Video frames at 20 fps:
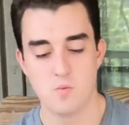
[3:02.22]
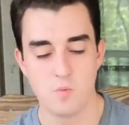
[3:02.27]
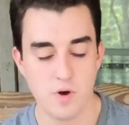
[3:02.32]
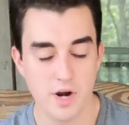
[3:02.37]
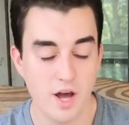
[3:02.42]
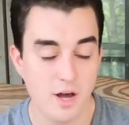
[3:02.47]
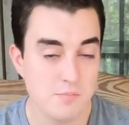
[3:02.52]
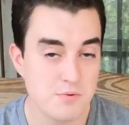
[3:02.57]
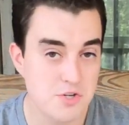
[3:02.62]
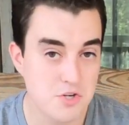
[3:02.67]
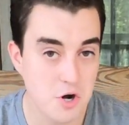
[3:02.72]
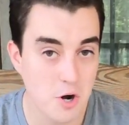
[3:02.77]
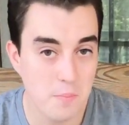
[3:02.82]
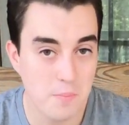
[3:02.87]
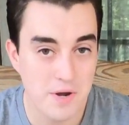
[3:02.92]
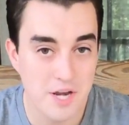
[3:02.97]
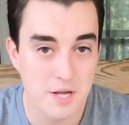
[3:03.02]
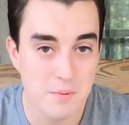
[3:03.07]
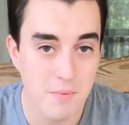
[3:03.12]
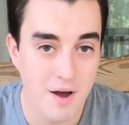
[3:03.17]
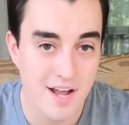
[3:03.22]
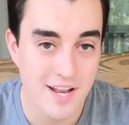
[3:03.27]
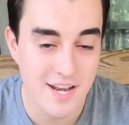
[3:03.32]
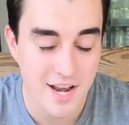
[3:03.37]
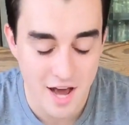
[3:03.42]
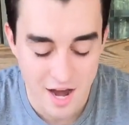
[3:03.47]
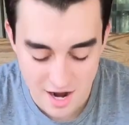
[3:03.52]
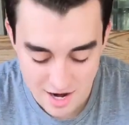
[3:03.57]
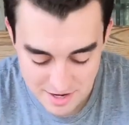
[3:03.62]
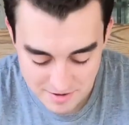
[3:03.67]
when I'm sharpening my
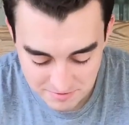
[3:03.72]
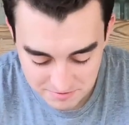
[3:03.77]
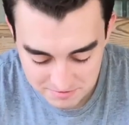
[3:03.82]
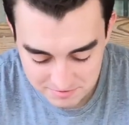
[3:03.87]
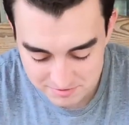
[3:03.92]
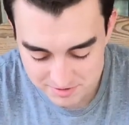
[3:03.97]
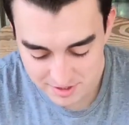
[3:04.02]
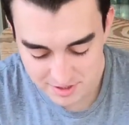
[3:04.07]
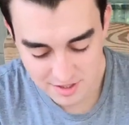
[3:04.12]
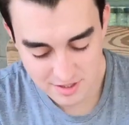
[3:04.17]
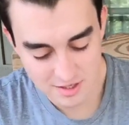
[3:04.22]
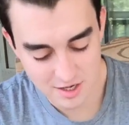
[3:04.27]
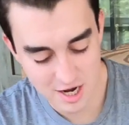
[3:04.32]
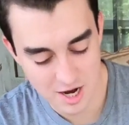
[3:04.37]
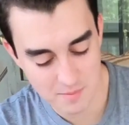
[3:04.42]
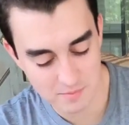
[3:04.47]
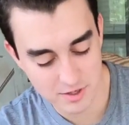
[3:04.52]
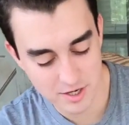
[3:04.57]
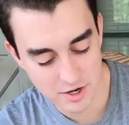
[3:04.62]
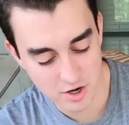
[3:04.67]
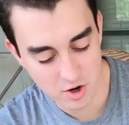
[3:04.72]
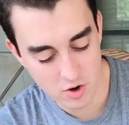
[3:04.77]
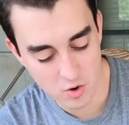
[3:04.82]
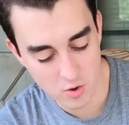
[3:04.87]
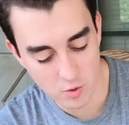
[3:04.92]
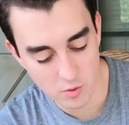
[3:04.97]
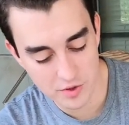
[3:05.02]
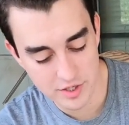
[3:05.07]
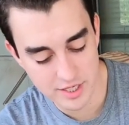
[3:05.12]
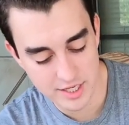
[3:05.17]
knife, I'm going to
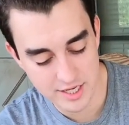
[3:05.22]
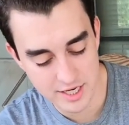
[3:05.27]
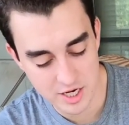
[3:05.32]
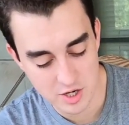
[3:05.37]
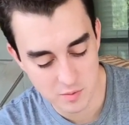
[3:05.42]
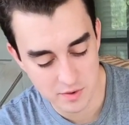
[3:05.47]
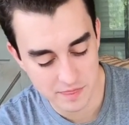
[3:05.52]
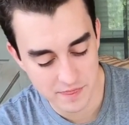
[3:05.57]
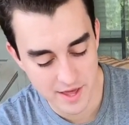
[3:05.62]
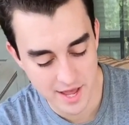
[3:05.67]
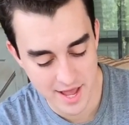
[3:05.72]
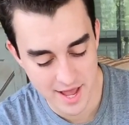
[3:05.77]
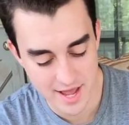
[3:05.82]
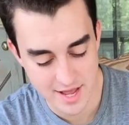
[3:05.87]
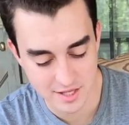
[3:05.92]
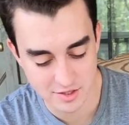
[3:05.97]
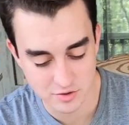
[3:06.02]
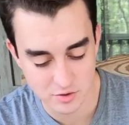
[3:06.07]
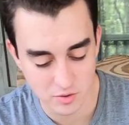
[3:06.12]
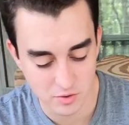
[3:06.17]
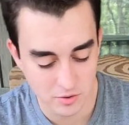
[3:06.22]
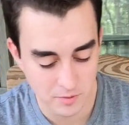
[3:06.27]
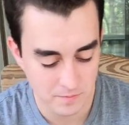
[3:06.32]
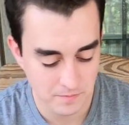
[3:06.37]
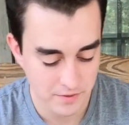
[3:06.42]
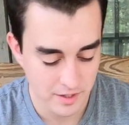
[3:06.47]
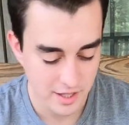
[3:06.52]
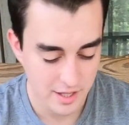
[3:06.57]
hold it here with the handle,